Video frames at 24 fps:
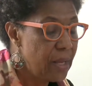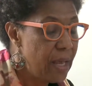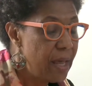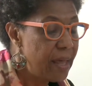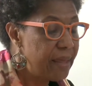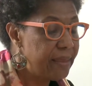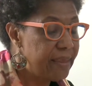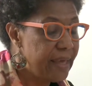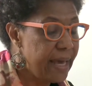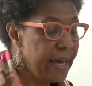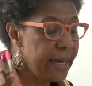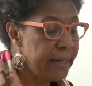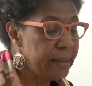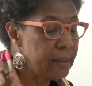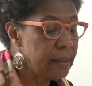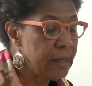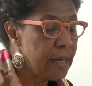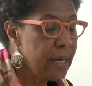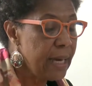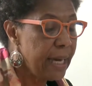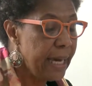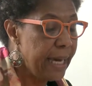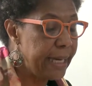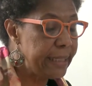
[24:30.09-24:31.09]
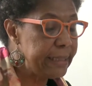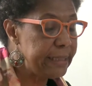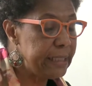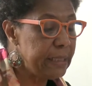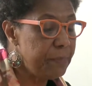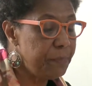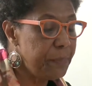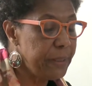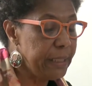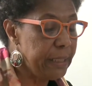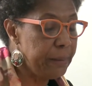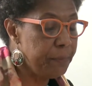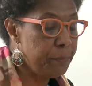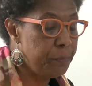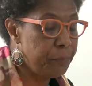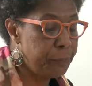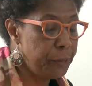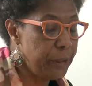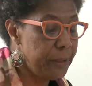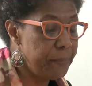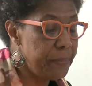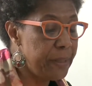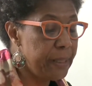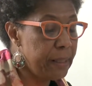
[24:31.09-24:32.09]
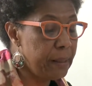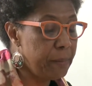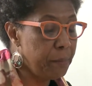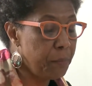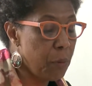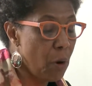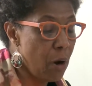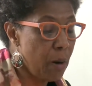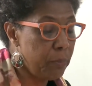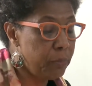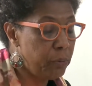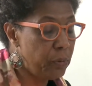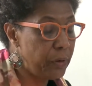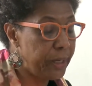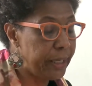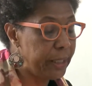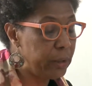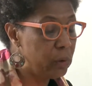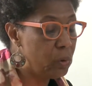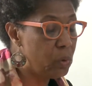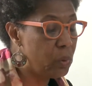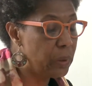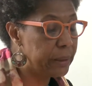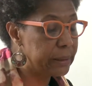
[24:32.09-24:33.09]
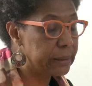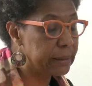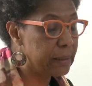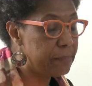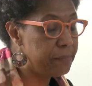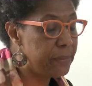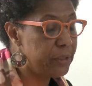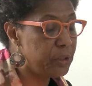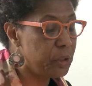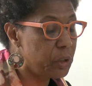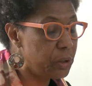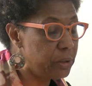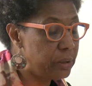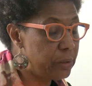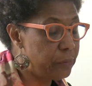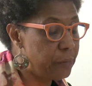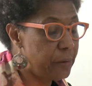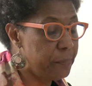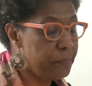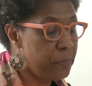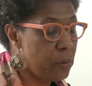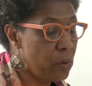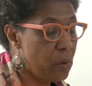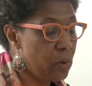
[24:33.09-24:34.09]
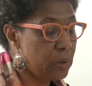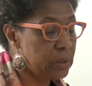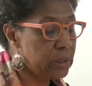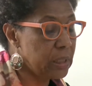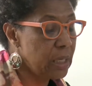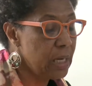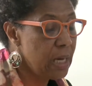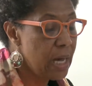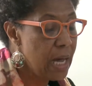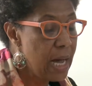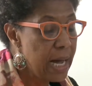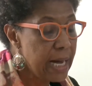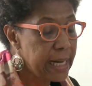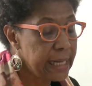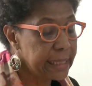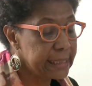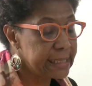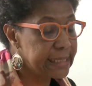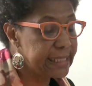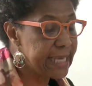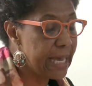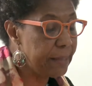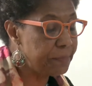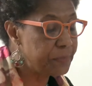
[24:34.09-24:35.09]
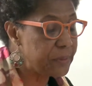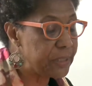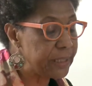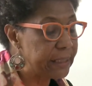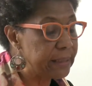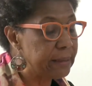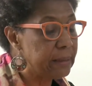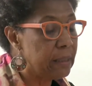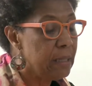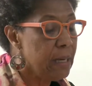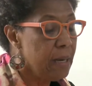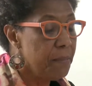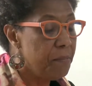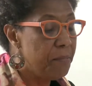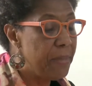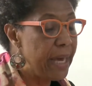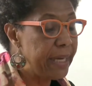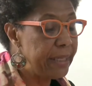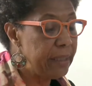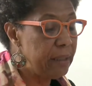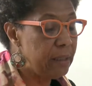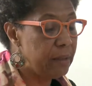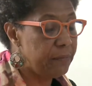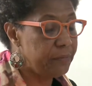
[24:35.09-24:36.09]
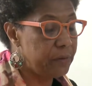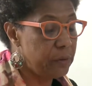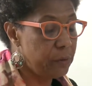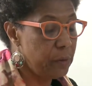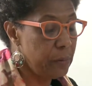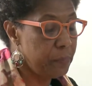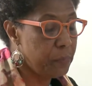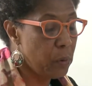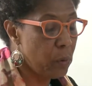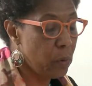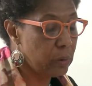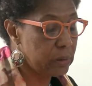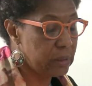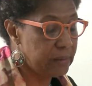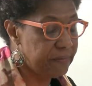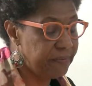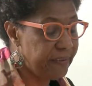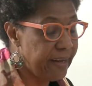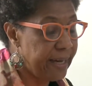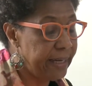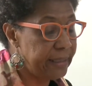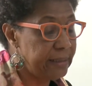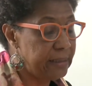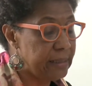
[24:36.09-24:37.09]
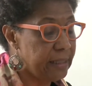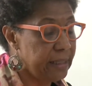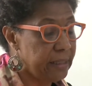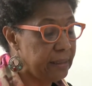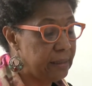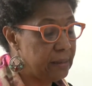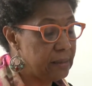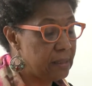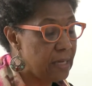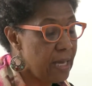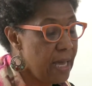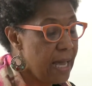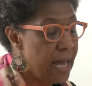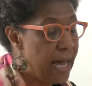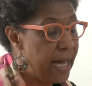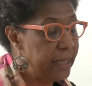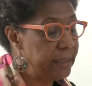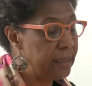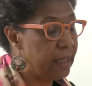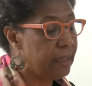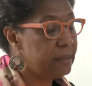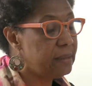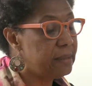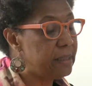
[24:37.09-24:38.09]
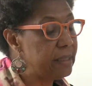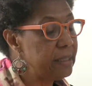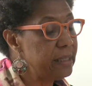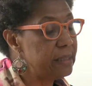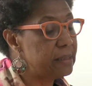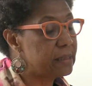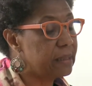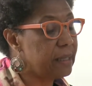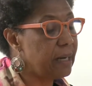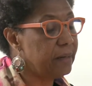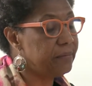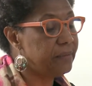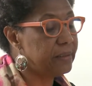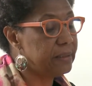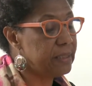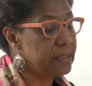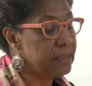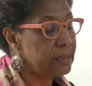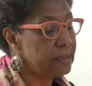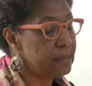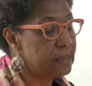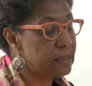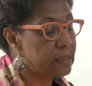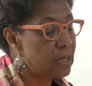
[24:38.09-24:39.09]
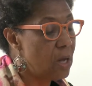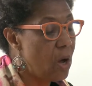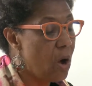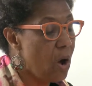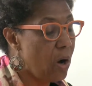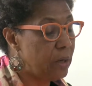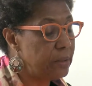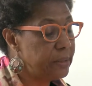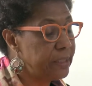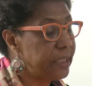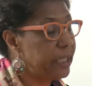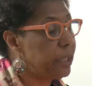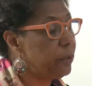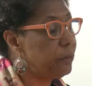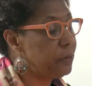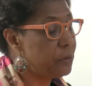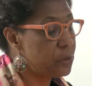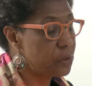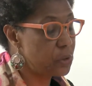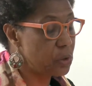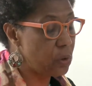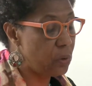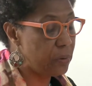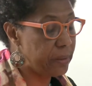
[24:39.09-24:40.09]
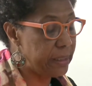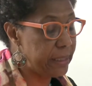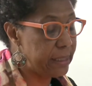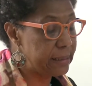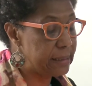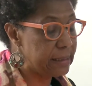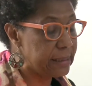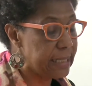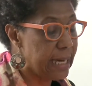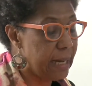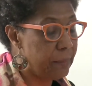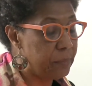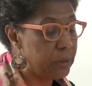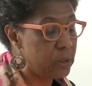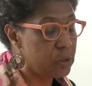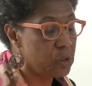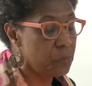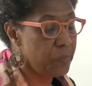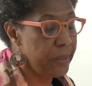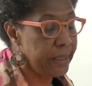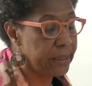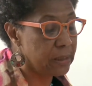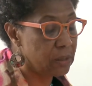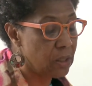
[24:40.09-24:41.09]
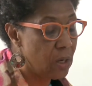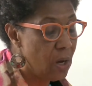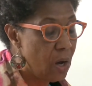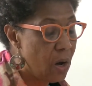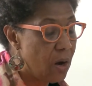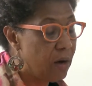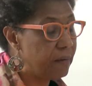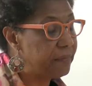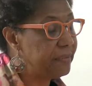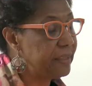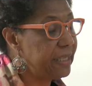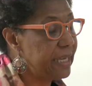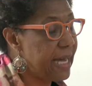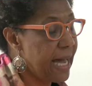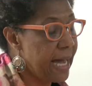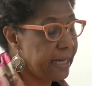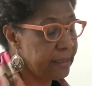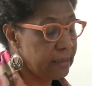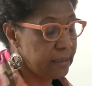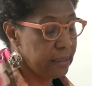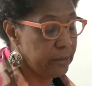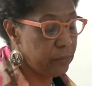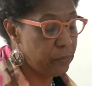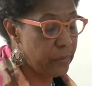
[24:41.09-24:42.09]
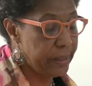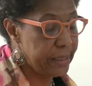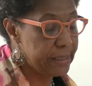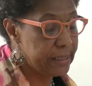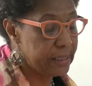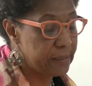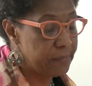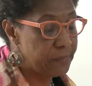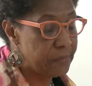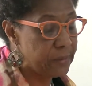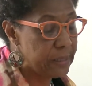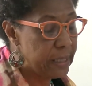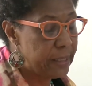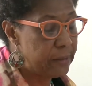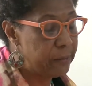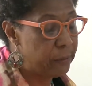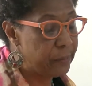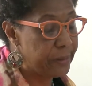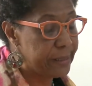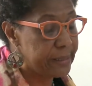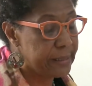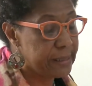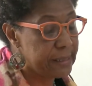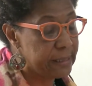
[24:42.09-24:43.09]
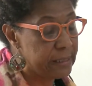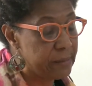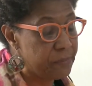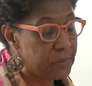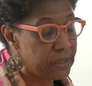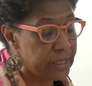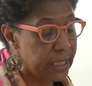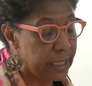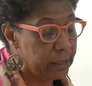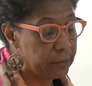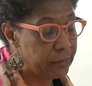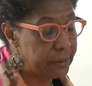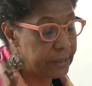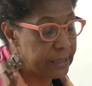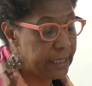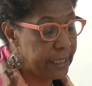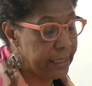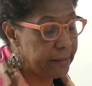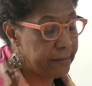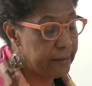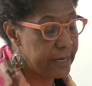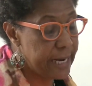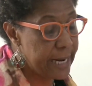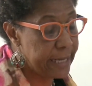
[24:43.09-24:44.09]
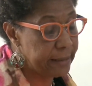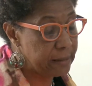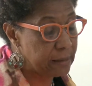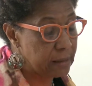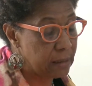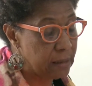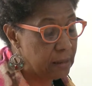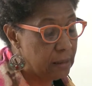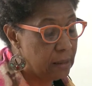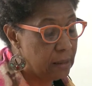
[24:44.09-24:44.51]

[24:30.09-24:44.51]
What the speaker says: Then NDP Premier Bob Rae, who had commissioned the report, accepted many of the report's findings, and under his governance, Ontario saw the establishment of the Anti-Racism Secretariat.